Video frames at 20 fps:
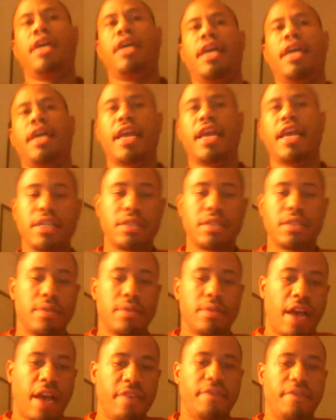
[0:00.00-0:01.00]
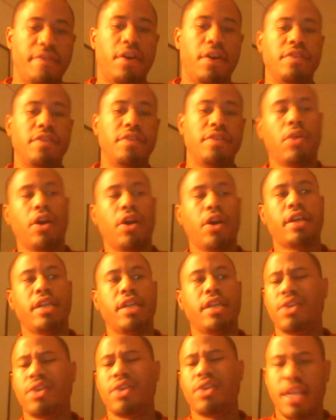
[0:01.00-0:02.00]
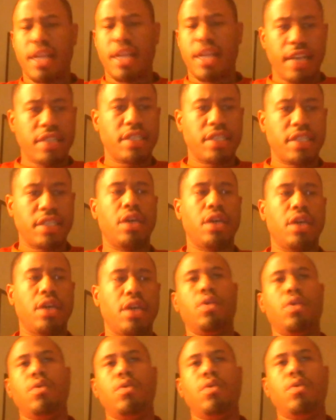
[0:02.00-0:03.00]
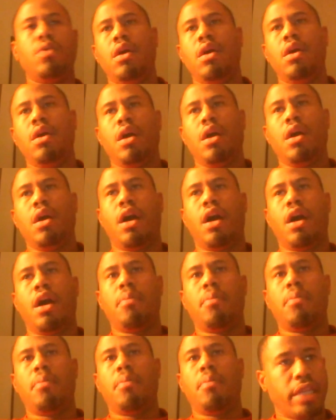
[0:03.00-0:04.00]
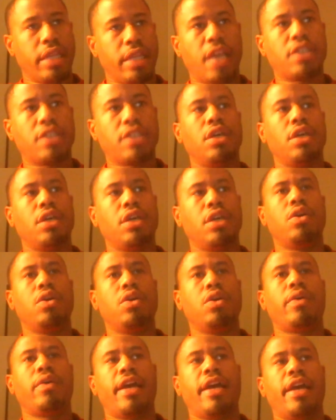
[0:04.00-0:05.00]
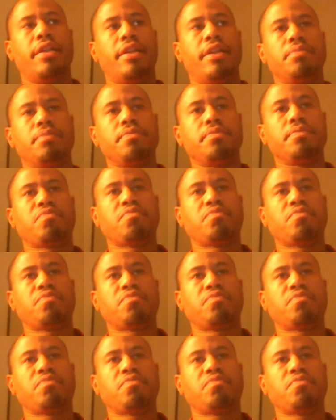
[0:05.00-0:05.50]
And as I evolved in marketing, you know, a lot of SEO, basically SEO and